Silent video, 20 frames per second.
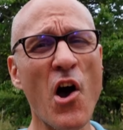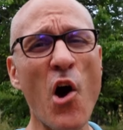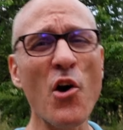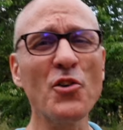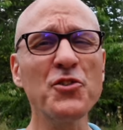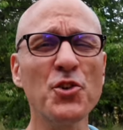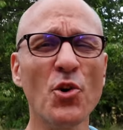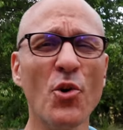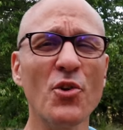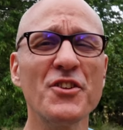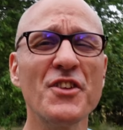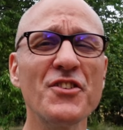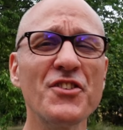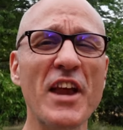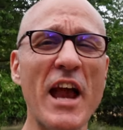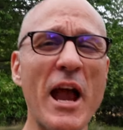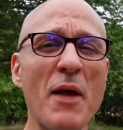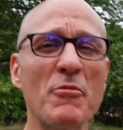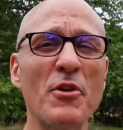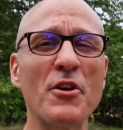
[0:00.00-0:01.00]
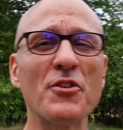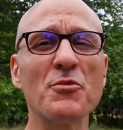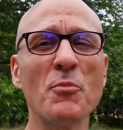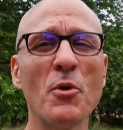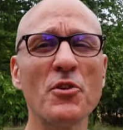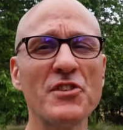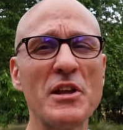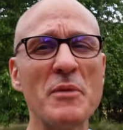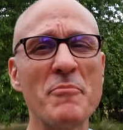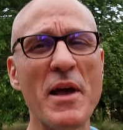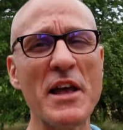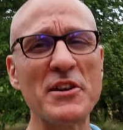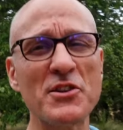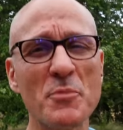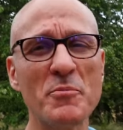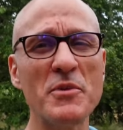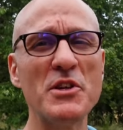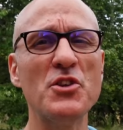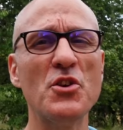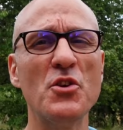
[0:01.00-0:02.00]
All told, this camera is mostly meant to
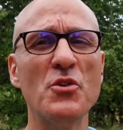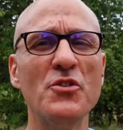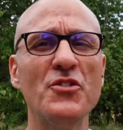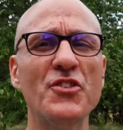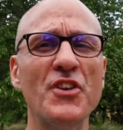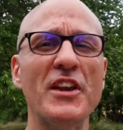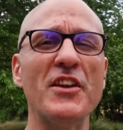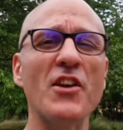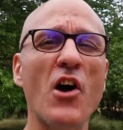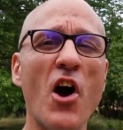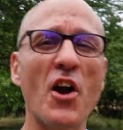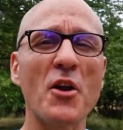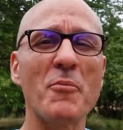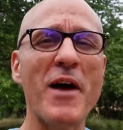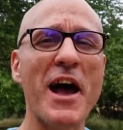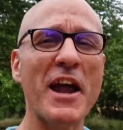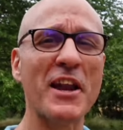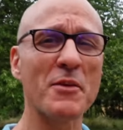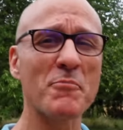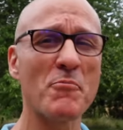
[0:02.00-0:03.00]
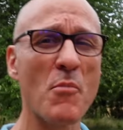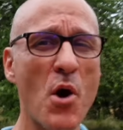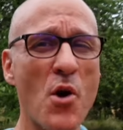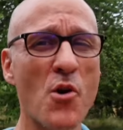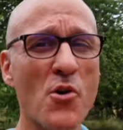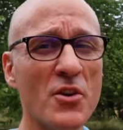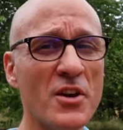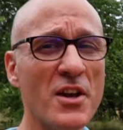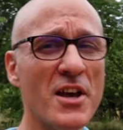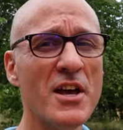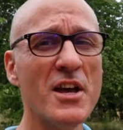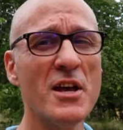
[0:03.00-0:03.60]
be used in automatic mode,